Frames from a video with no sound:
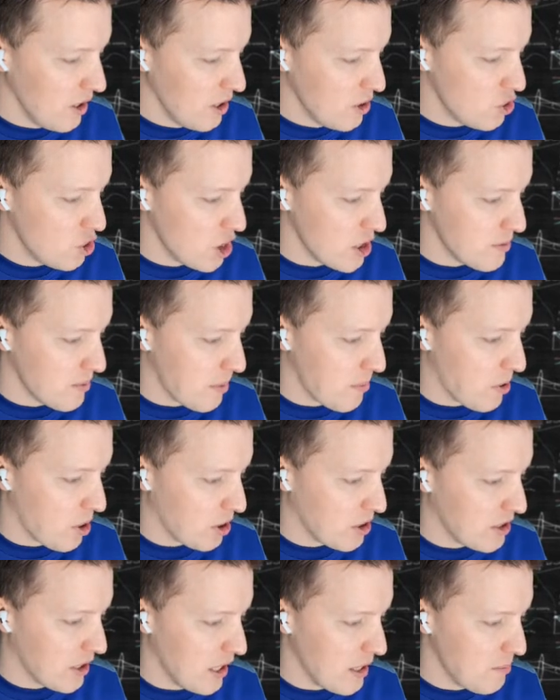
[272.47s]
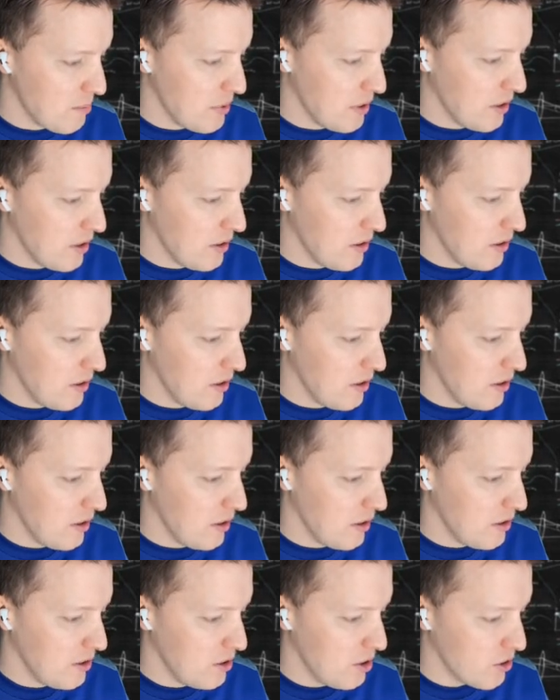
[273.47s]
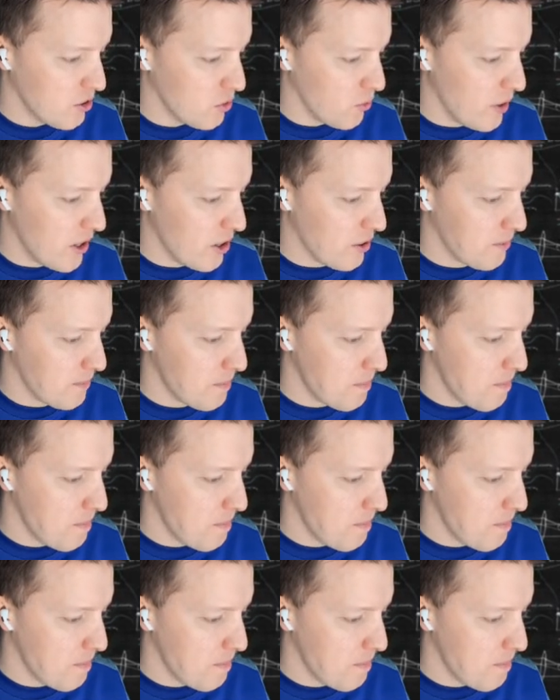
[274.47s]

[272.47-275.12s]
change my mark type to square.